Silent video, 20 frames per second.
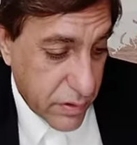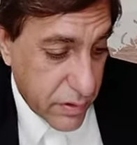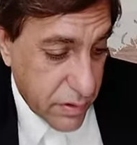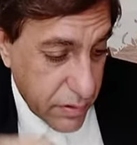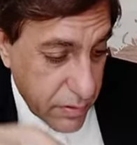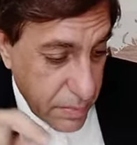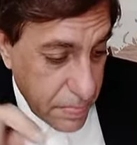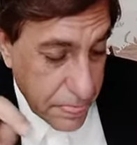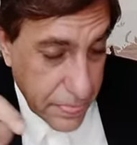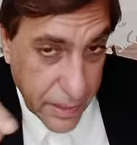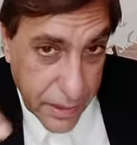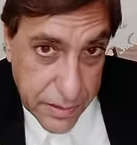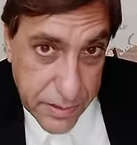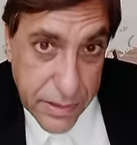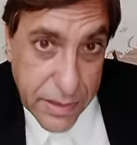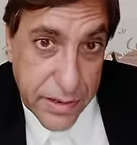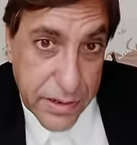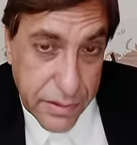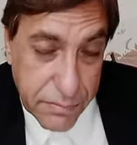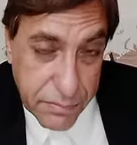and then he
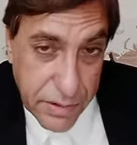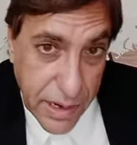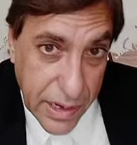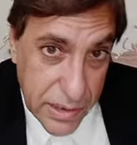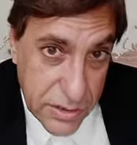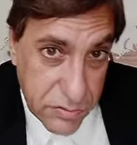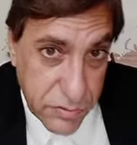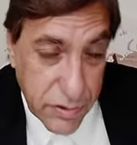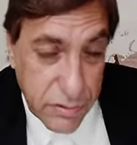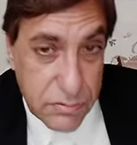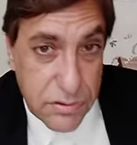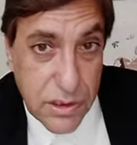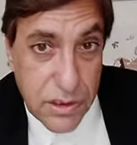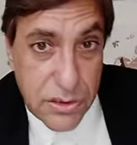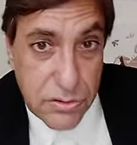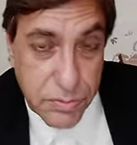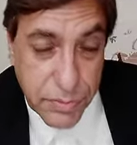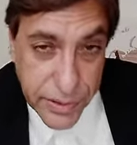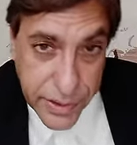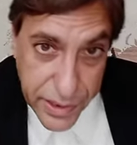blasphemes the
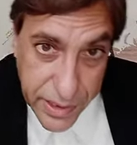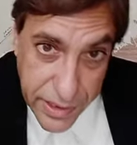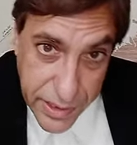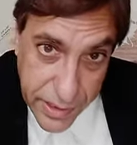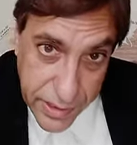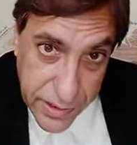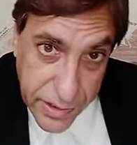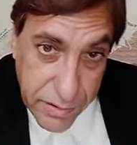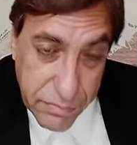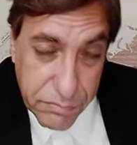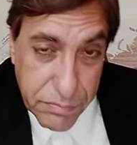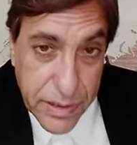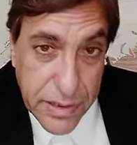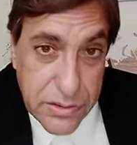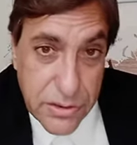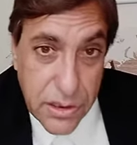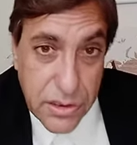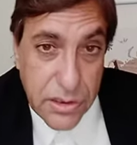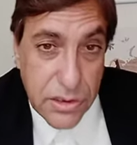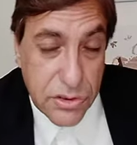Spirit and compels others
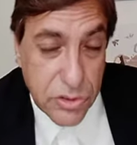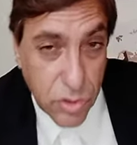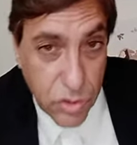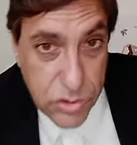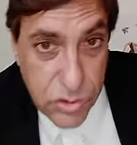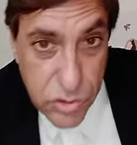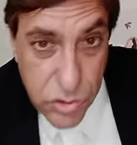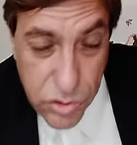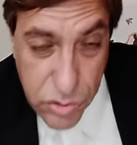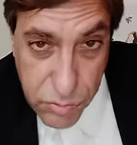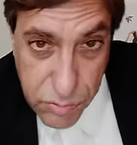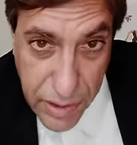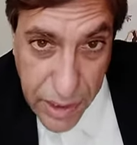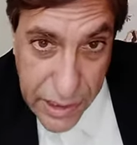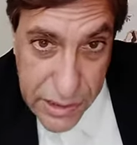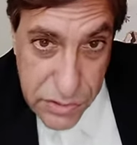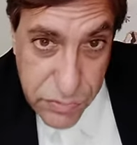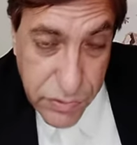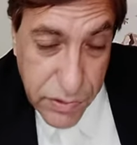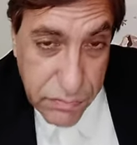also to blaspheme
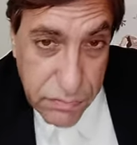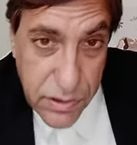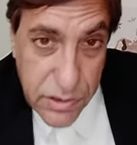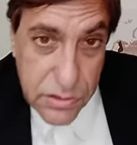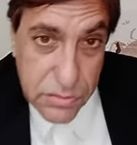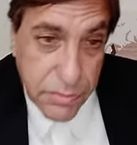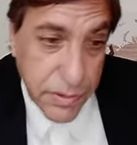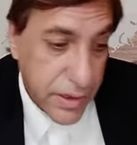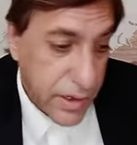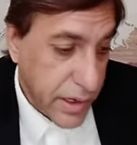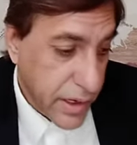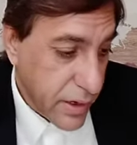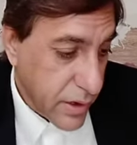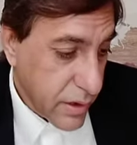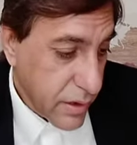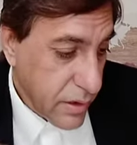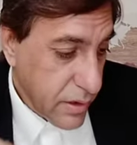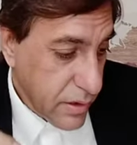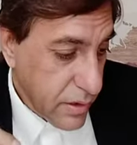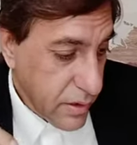the Spirit.
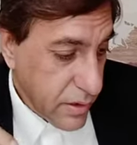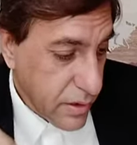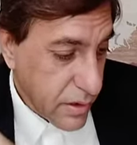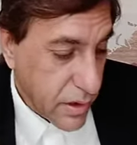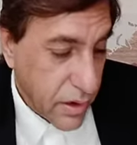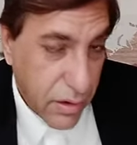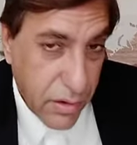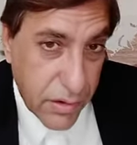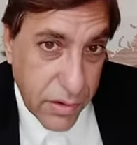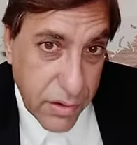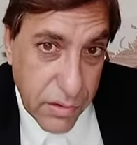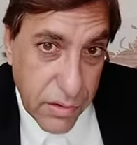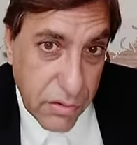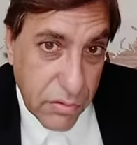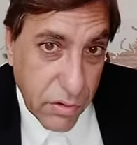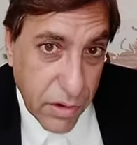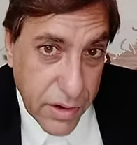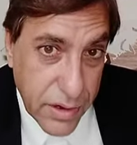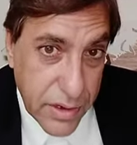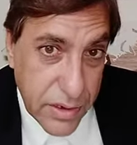Now look what
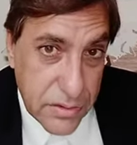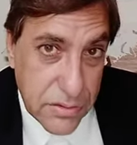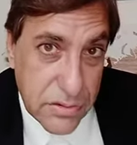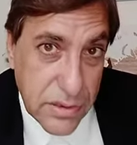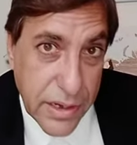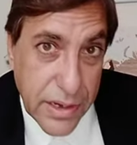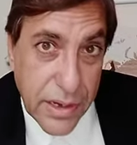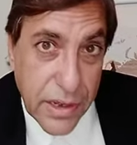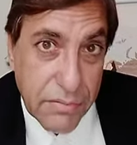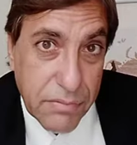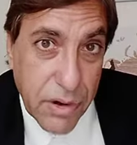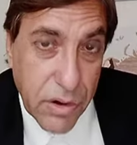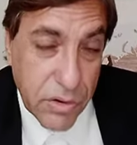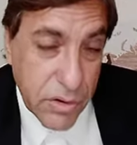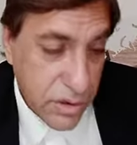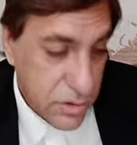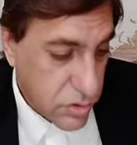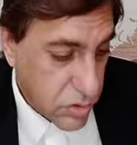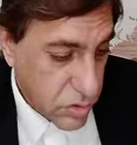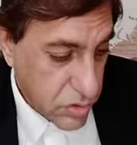he's saying about his own
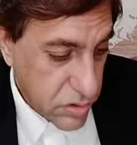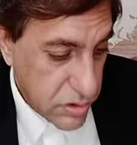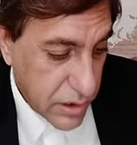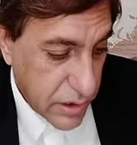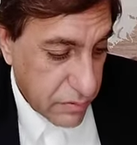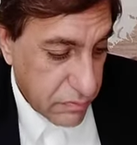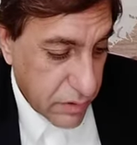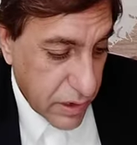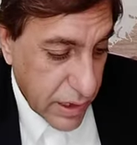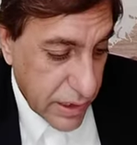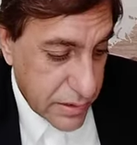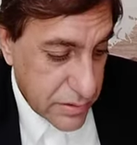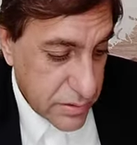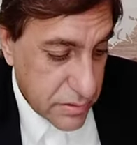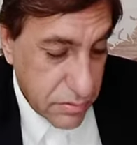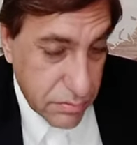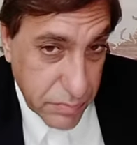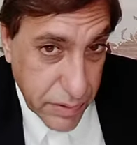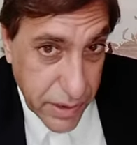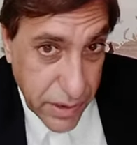self, guys. Pay a
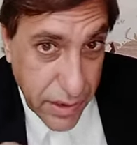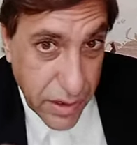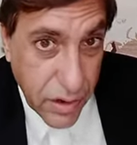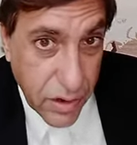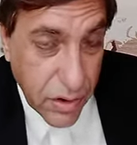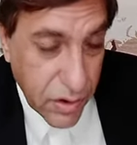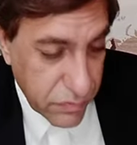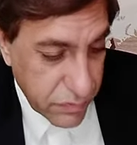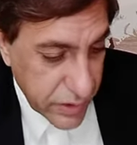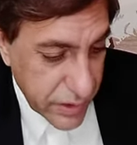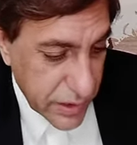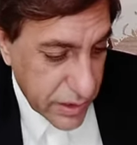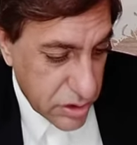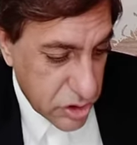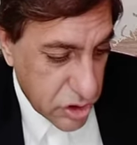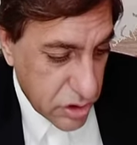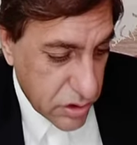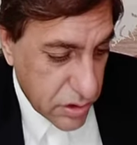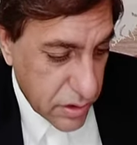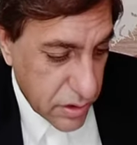lot of attention here.
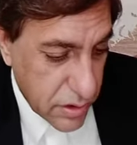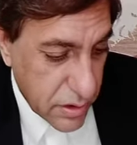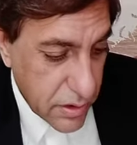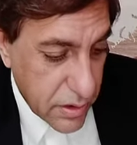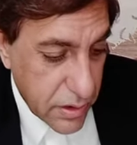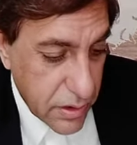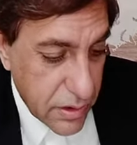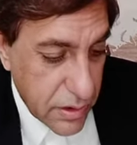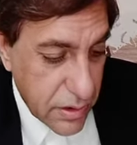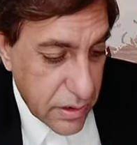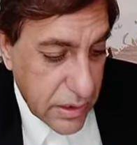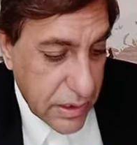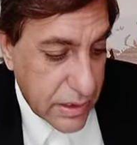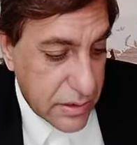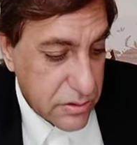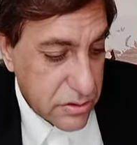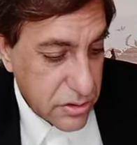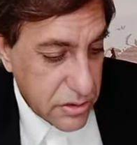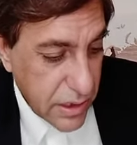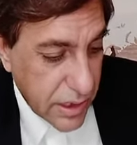In
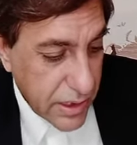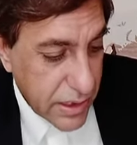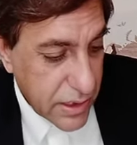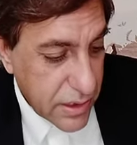Second